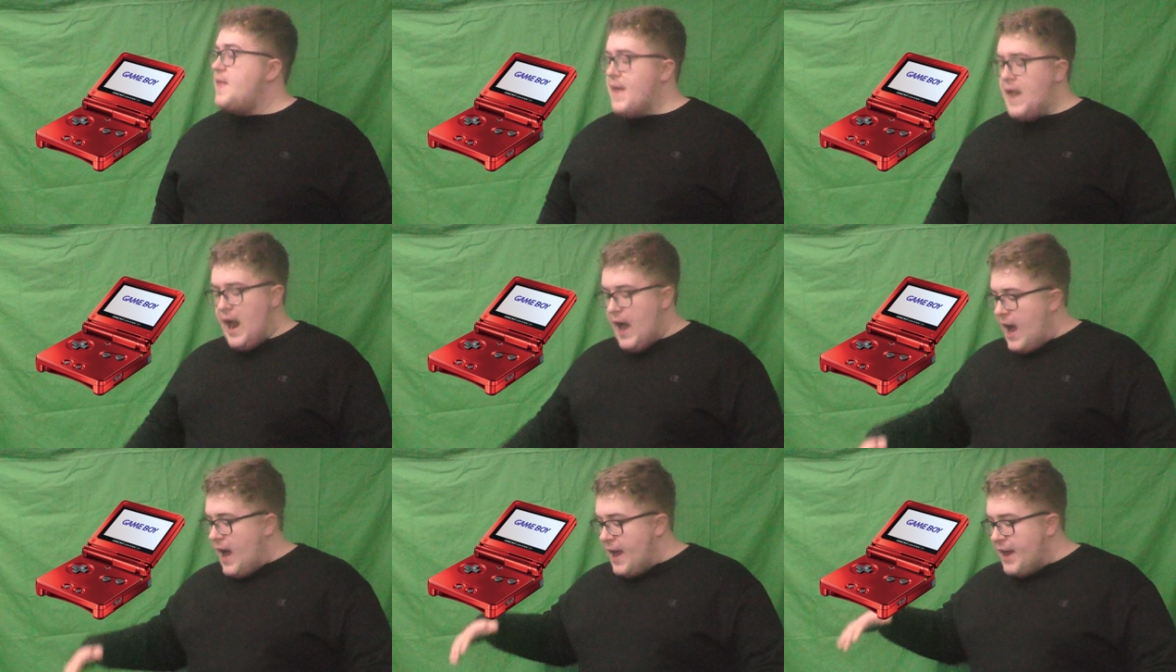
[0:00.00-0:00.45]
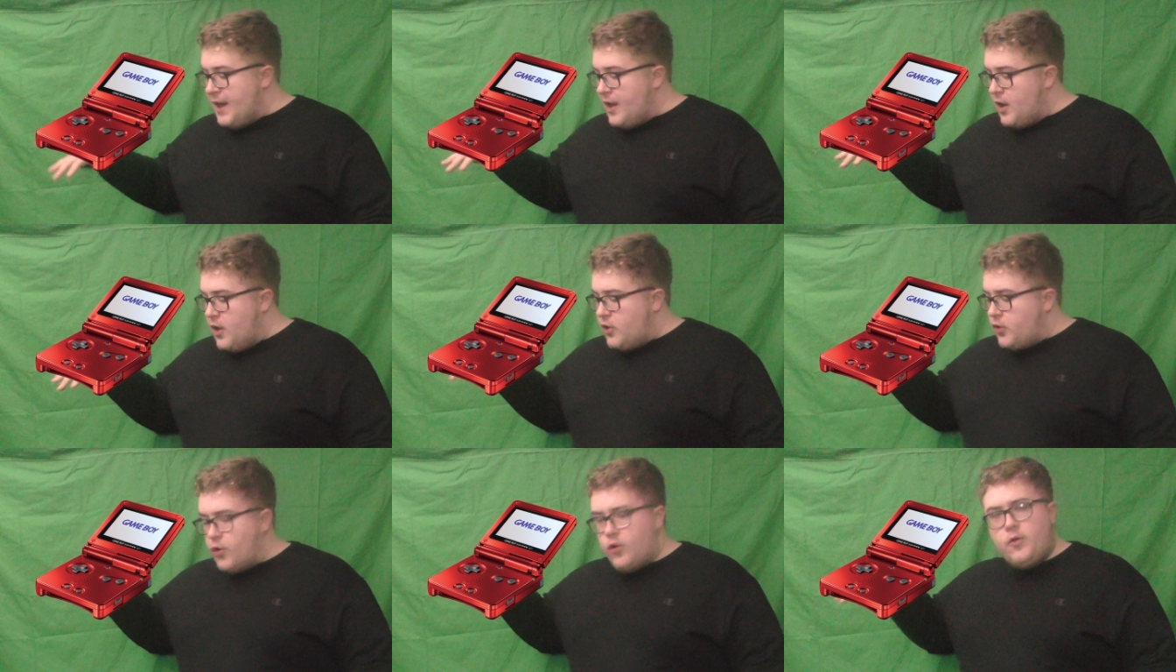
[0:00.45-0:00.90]
that I
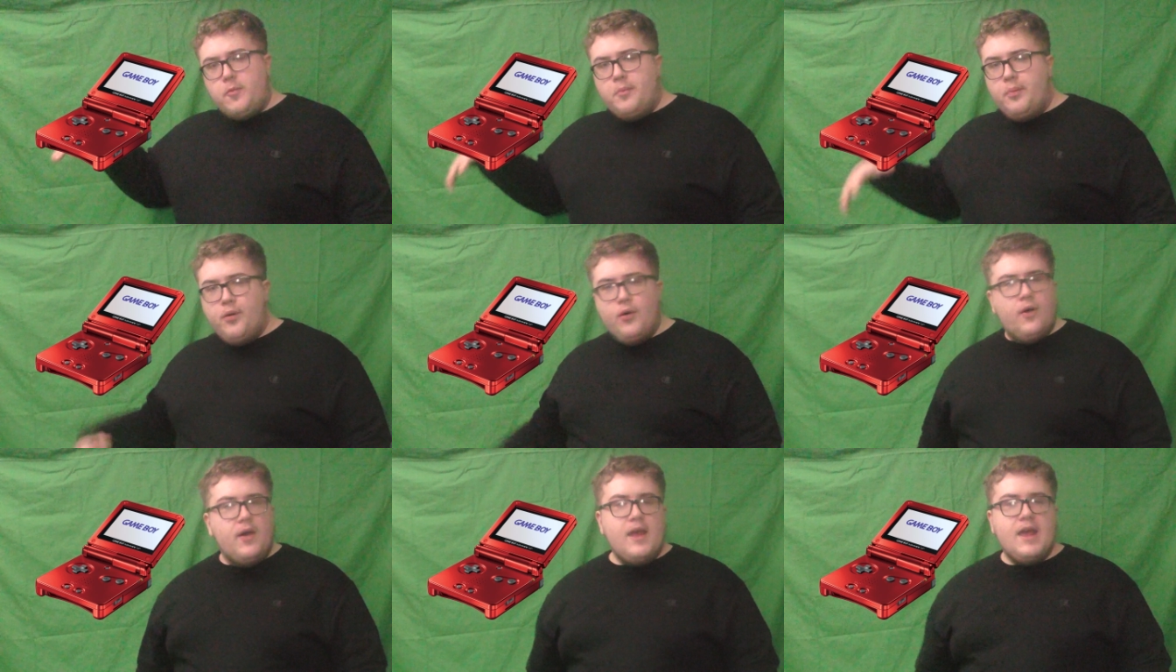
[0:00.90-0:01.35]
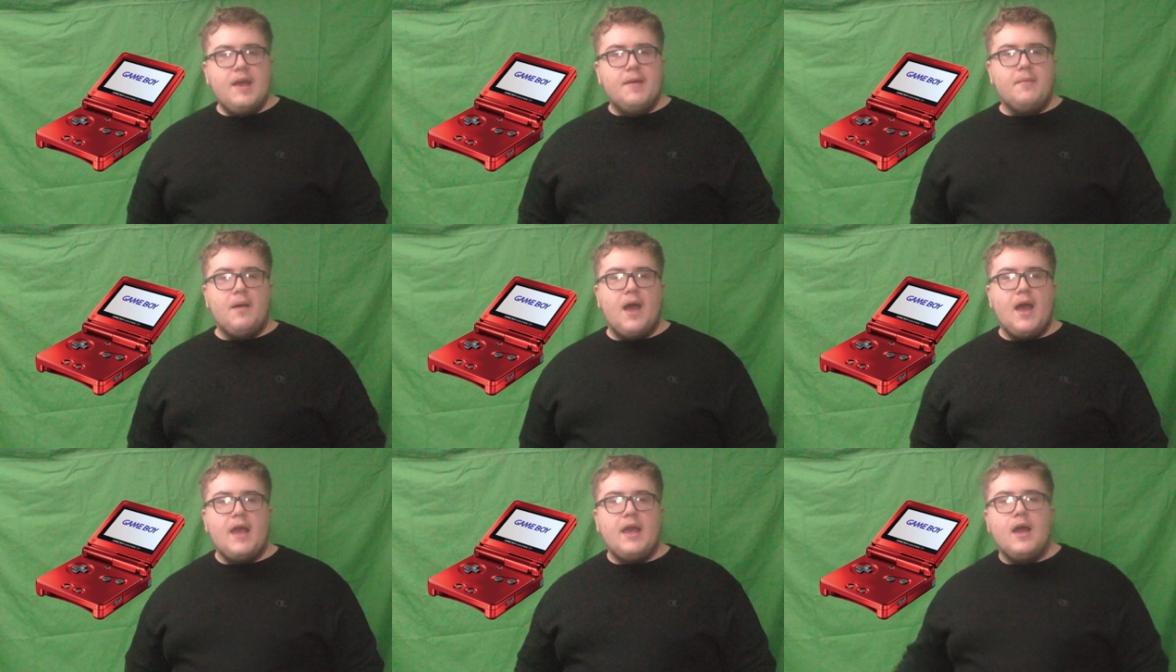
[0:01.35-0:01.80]
could put in
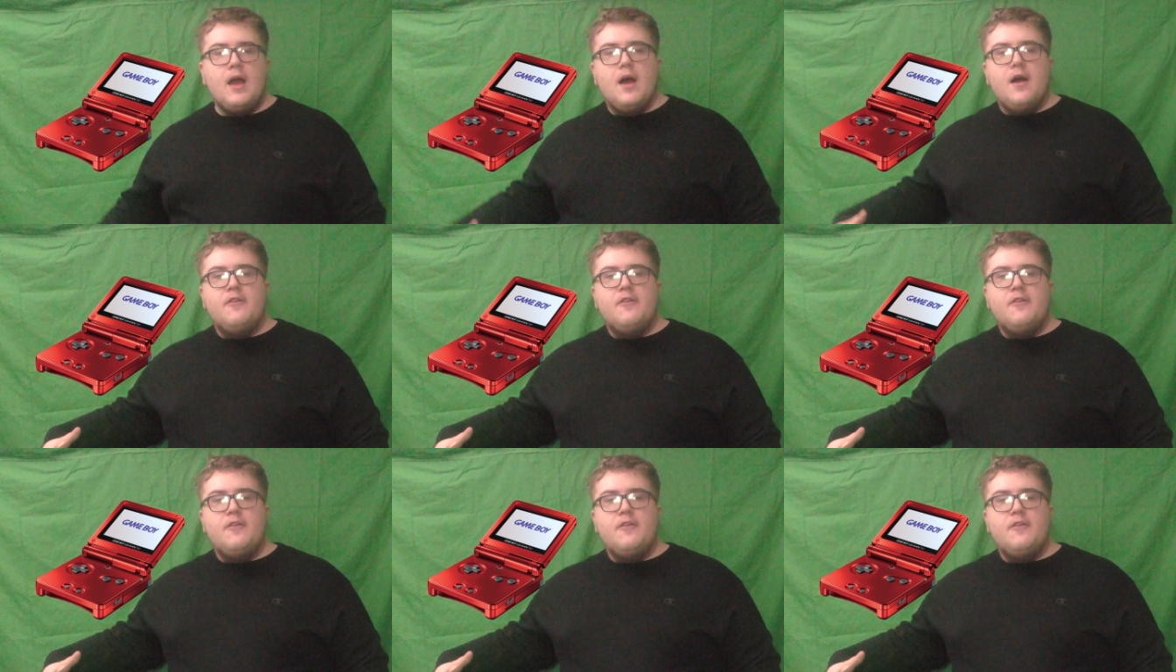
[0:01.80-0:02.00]
my